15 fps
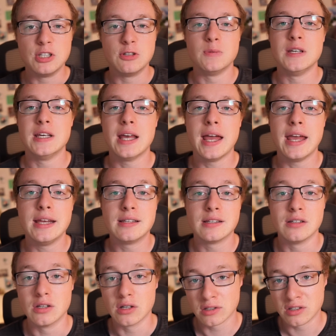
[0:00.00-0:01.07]
PHP
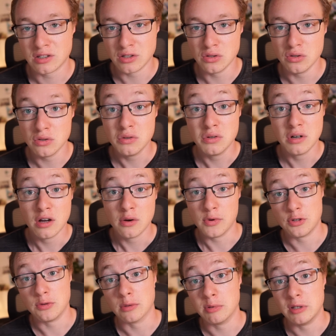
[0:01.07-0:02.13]
8.2,
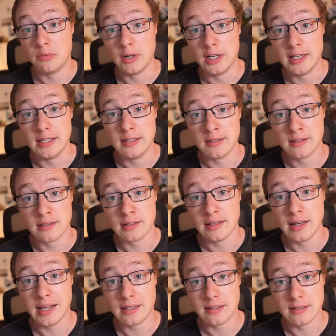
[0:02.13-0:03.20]
which will be released
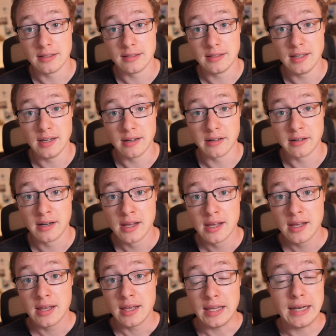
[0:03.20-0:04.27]
later this year.
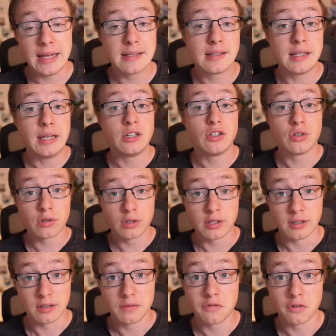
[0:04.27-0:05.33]
It adds a
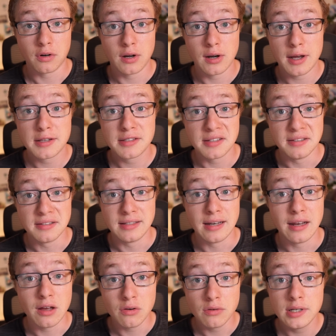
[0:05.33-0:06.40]
shortcut for classes that
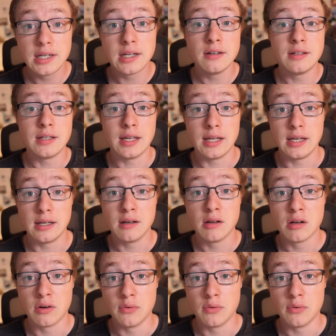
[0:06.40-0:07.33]
only contain